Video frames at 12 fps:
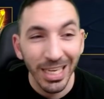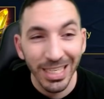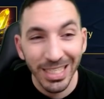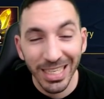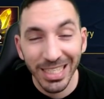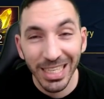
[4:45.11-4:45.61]

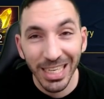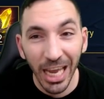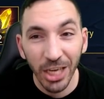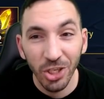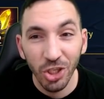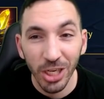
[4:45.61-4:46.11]
16
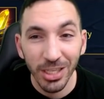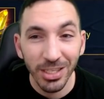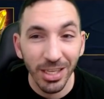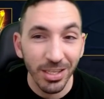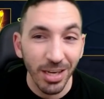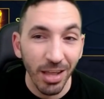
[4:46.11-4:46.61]
ancients,
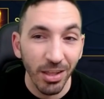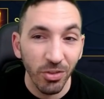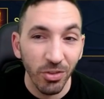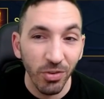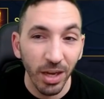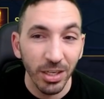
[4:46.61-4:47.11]
that's another
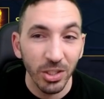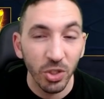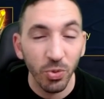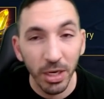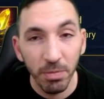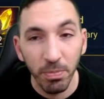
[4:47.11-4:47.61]

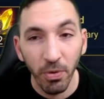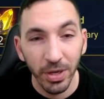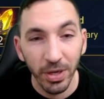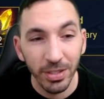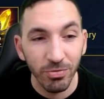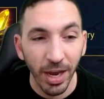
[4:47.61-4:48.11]
320
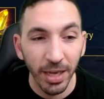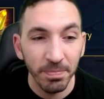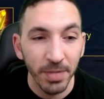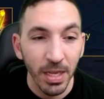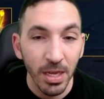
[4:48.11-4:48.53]
points, right?